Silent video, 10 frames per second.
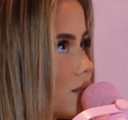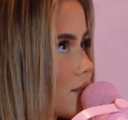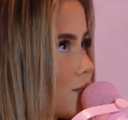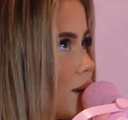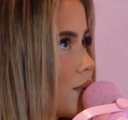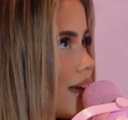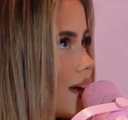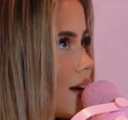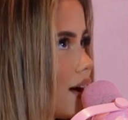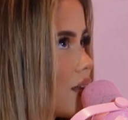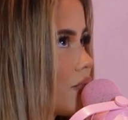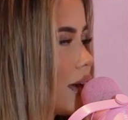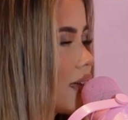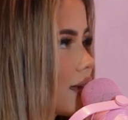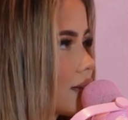maybe like I love
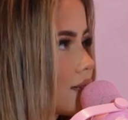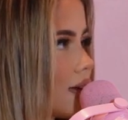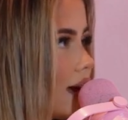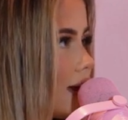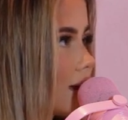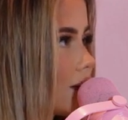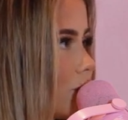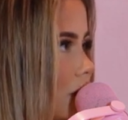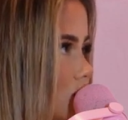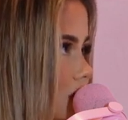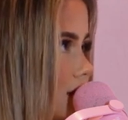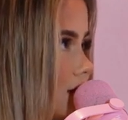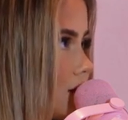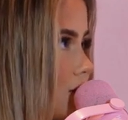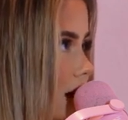making like steak and
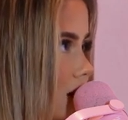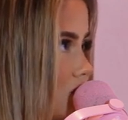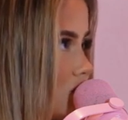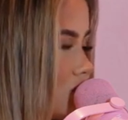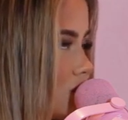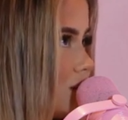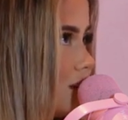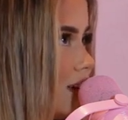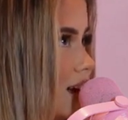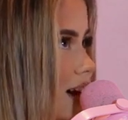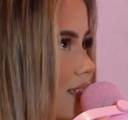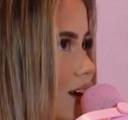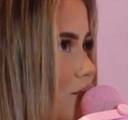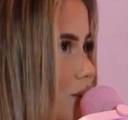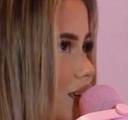veggies and mash. I think
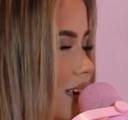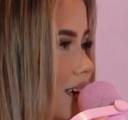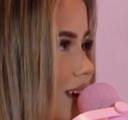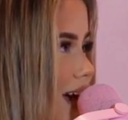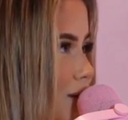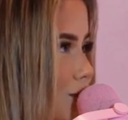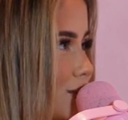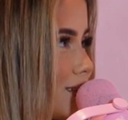I've really nailed